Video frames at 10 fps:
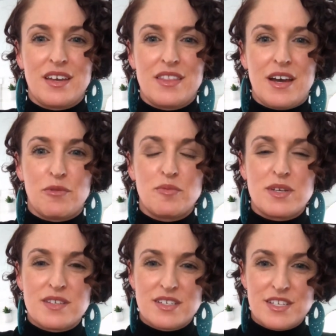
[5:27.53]
That will
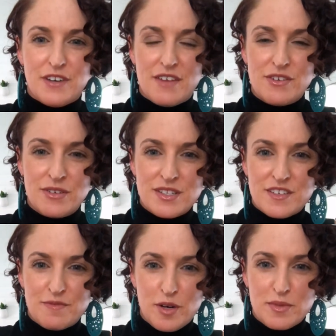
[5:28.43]
be 65 units
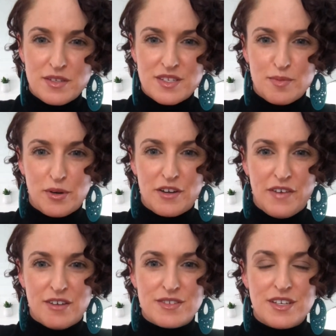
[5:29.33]
of permanent supportive
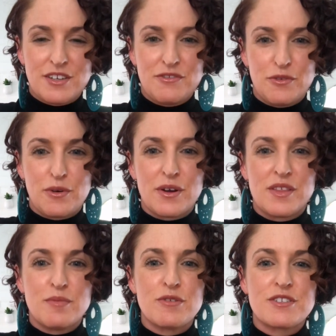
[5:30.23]
housing for
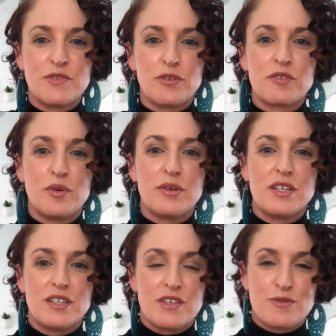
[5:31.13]
the most vulnerable
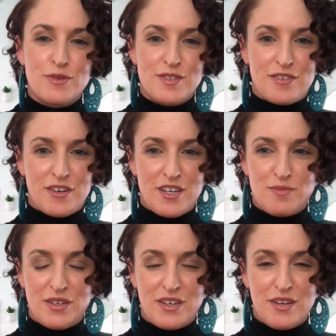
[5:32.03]
individuals in our
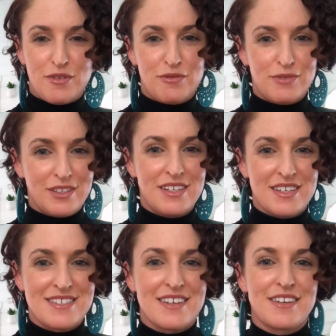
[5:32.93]
community. We're really
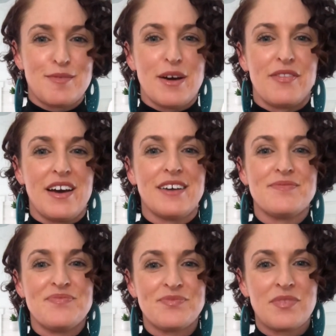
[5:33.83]
excited about that.
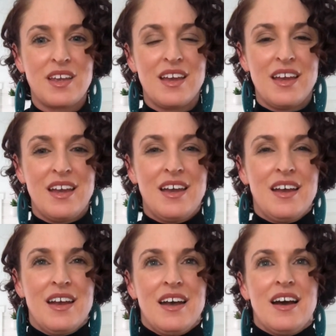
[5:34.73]

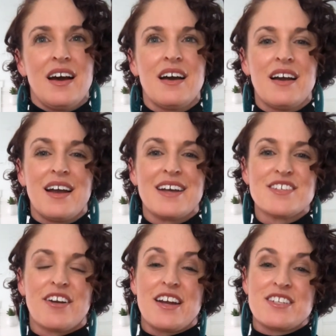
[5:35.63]
As
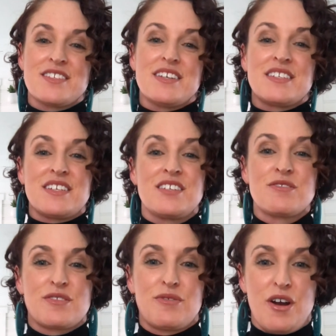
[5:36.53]
our agency
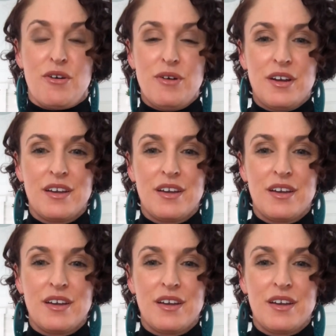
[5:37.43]
continues to grow